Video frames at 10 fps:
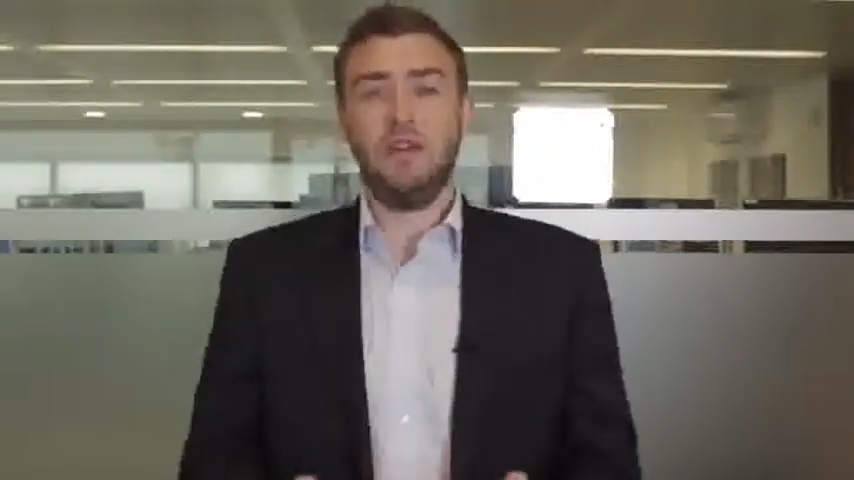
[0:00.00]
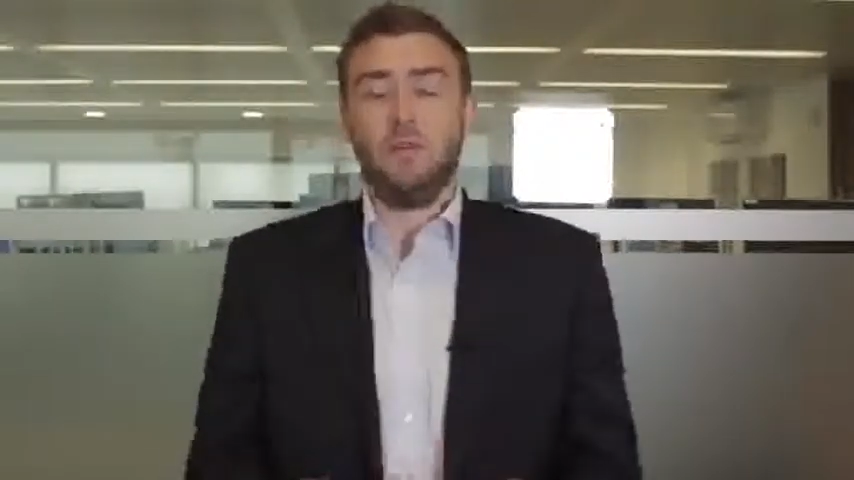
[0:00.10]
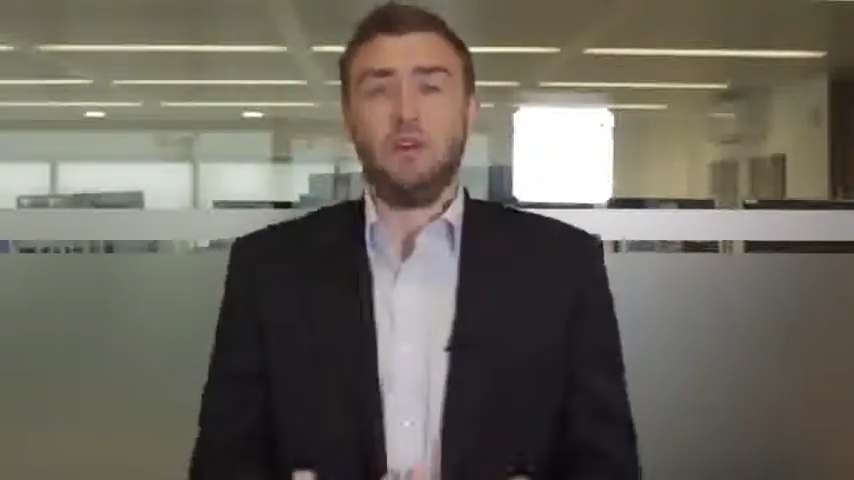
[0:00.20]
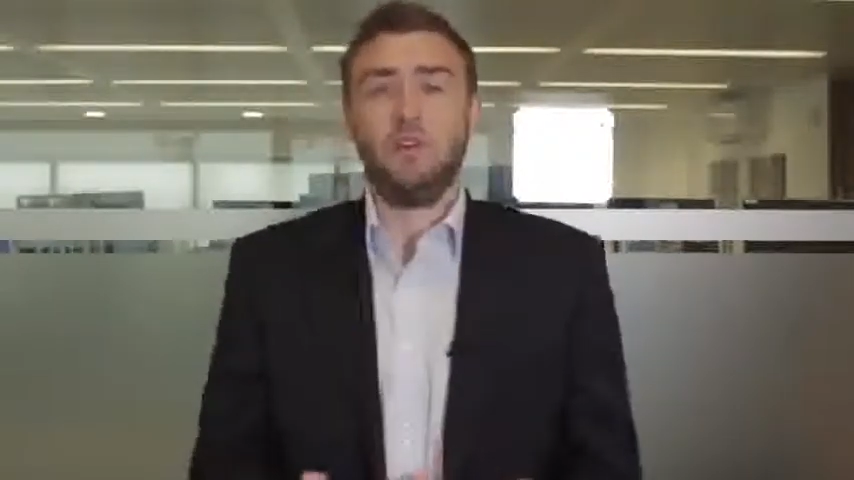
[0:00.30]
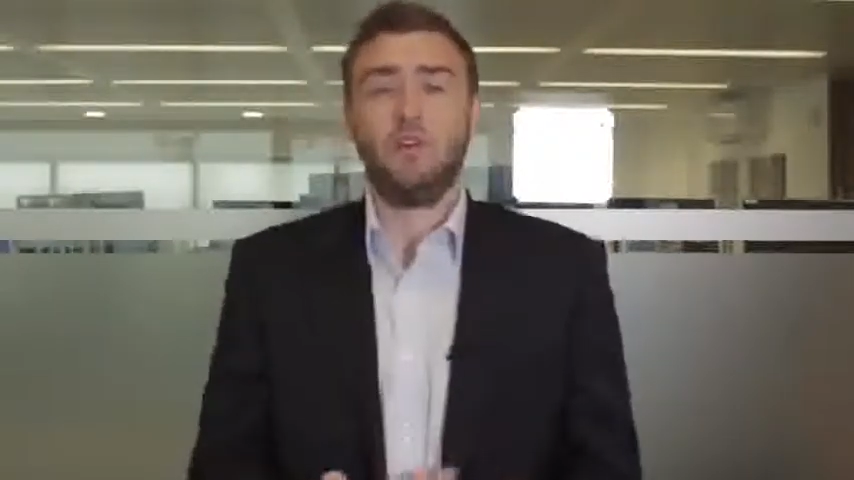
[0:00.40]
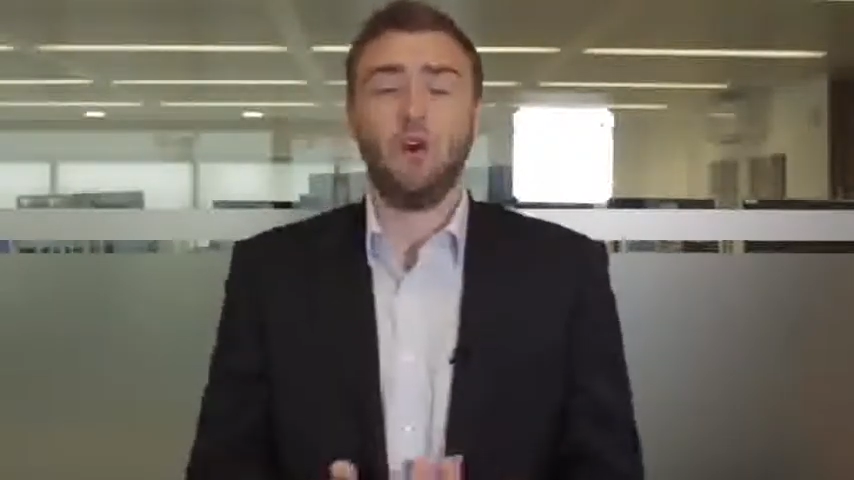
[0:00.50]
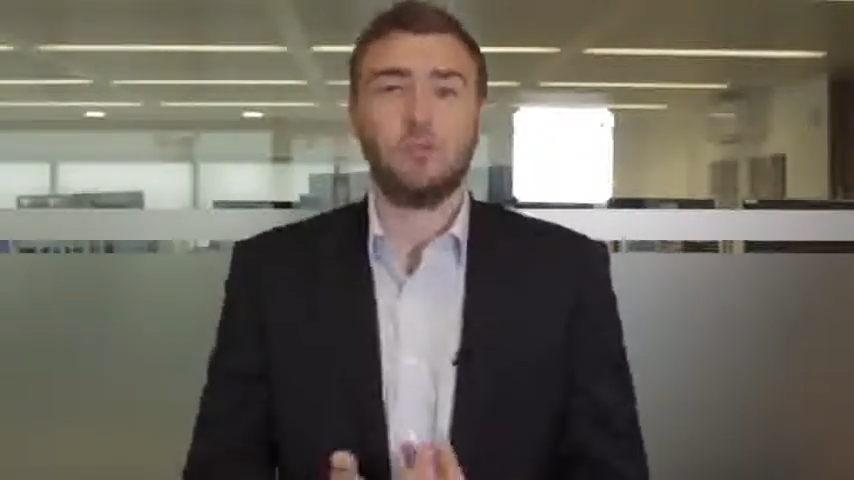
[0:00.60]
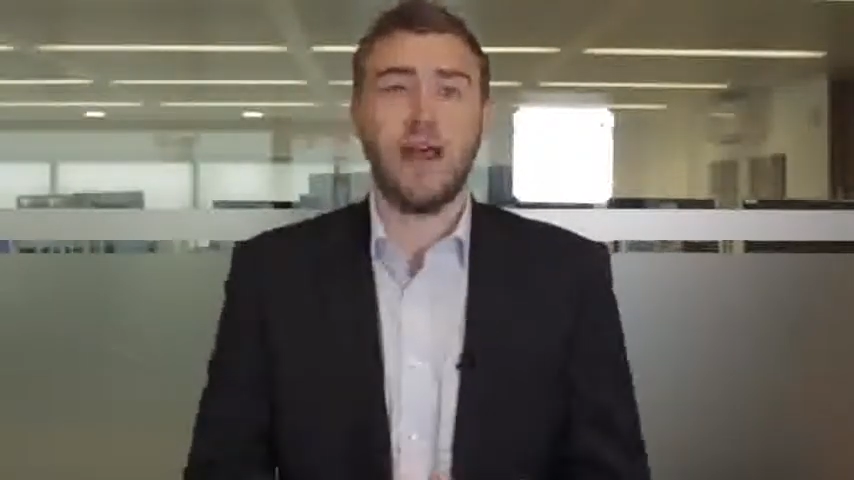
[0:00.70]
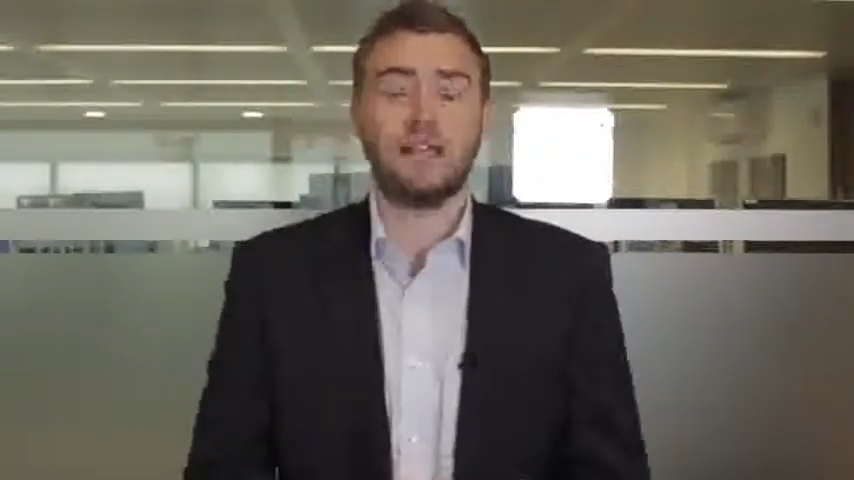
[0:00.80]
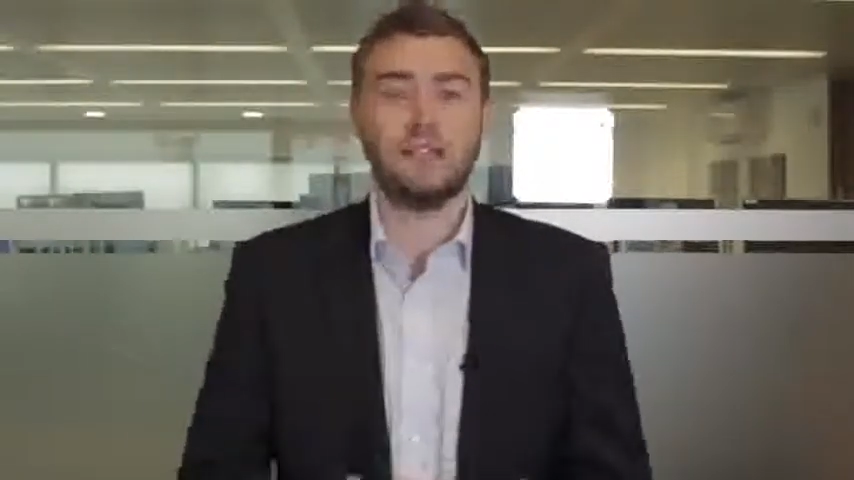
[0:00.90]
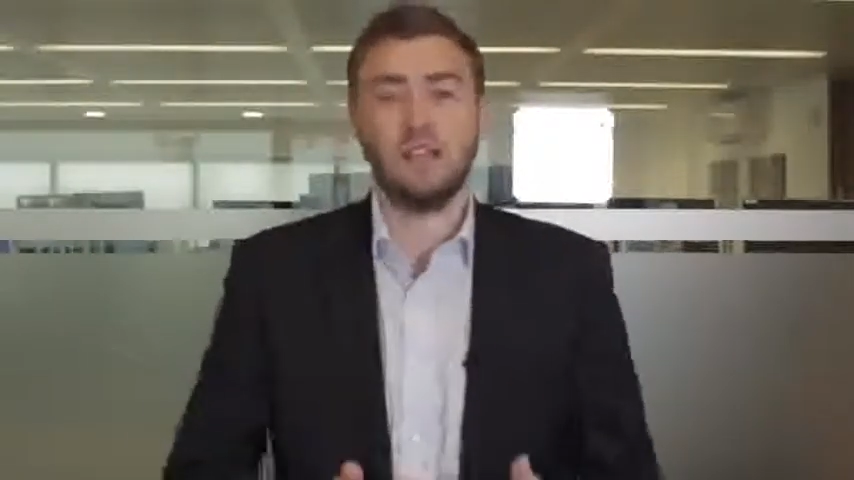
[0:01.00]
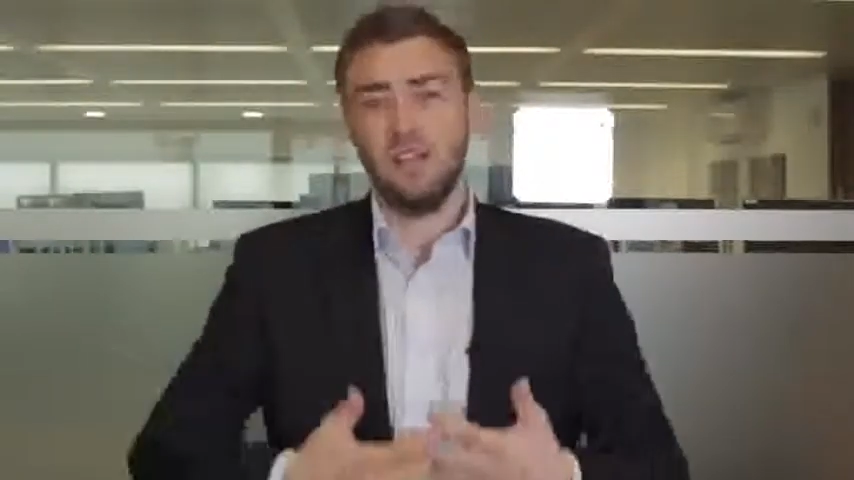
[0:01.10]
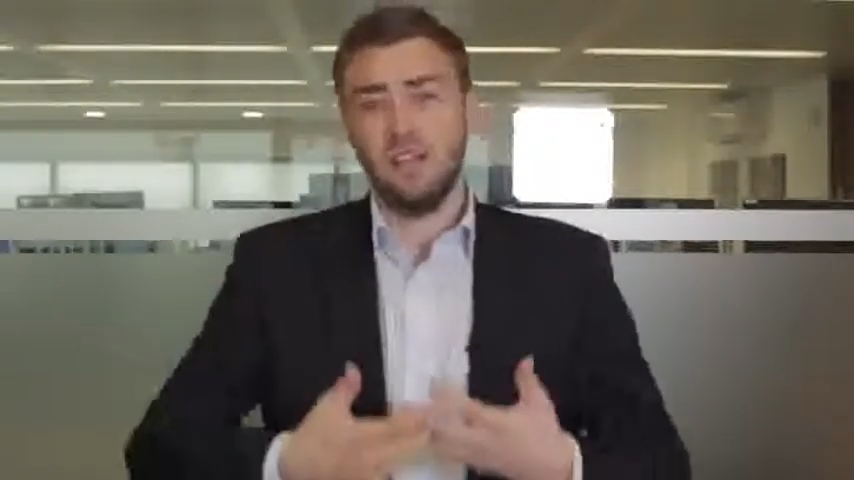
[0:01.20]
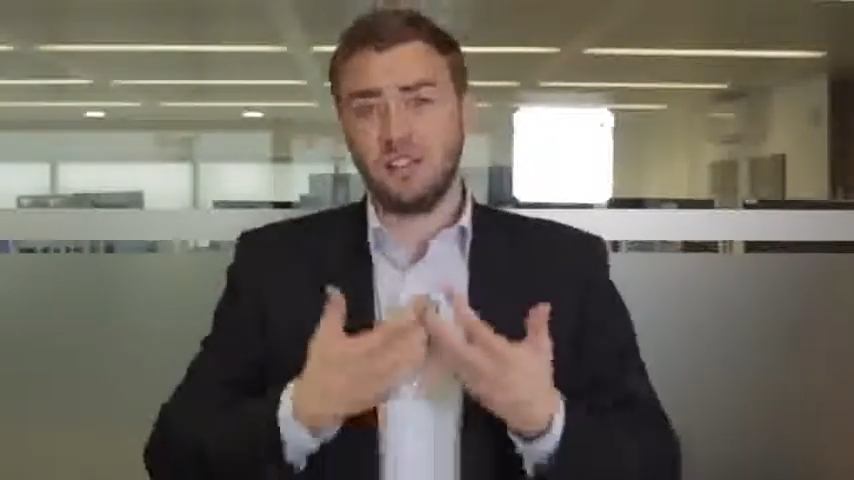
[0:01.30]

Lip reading: to be one of the first banks